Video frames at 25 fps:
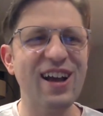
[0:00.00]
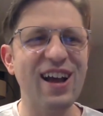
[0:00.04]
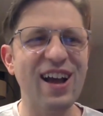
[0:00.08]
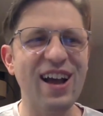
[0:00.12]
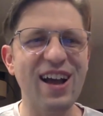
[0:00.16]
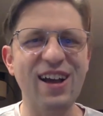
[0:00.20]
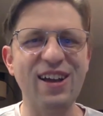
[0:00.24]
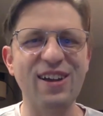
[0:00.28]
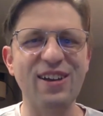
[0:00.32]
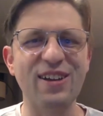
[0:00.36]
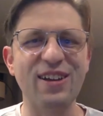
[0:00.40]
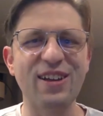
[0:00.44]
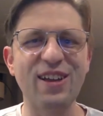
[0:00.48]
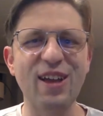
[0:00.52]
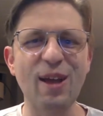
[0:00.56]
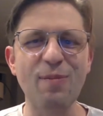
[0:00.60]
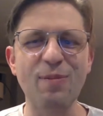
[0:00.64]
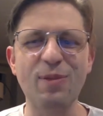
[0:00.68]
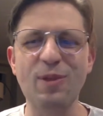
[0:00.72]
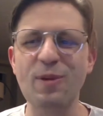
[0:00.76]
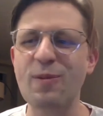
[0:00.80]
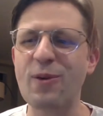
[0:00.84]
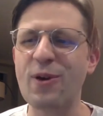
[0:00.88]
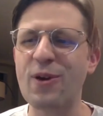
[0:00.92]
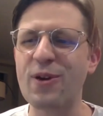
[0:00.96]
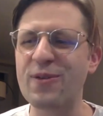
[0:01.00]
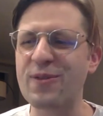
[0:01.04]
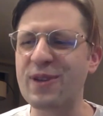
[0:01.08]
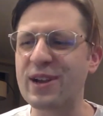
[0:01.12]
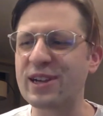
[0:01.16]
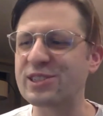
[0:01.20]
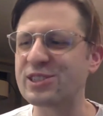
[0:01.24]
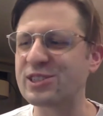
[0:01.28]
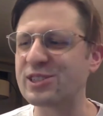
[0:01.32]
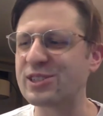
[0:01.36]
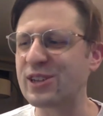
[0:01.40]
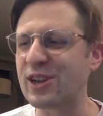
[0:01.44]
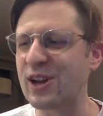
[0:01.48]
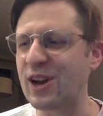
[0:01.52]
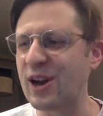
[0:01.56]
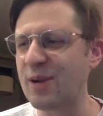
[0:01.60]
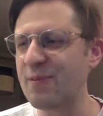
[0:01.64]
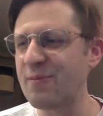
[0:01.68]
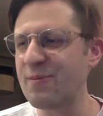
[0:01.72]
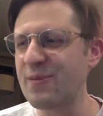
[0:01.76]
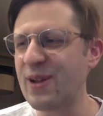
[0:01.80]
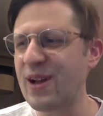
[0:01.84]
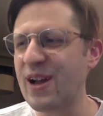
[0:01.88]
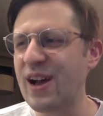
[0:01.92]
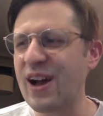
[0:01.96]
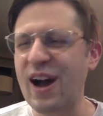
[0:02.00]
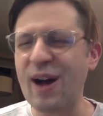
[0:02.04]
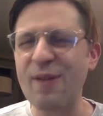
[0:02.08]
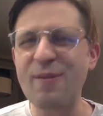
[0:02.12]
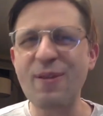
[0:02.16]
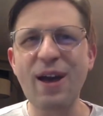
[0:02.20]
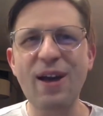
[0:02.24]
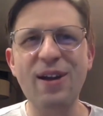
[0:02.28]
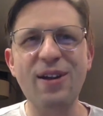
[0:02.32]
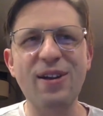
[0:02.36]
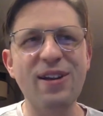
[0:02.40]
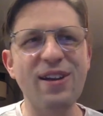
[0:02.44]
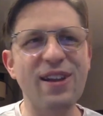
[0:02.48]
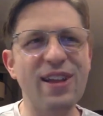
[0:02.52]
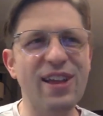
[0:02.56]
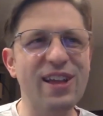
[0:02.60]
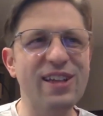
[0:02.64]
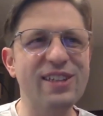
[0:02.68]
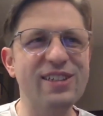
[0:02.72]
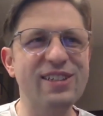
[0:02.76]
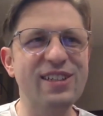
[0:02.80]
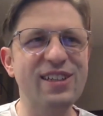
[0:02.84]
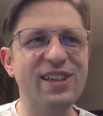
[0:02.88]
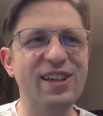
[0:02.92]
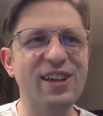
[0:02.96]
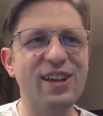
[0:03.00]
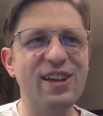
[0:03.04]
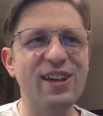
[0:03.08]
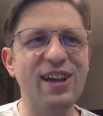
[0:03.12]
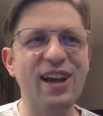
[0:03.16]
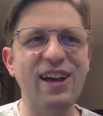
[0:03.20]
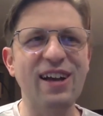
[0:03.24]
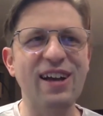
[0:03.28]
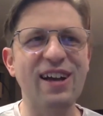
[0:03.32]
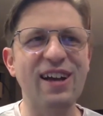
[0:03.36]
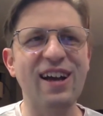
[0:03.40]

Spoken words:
and kept the motivation up. I'm not easily.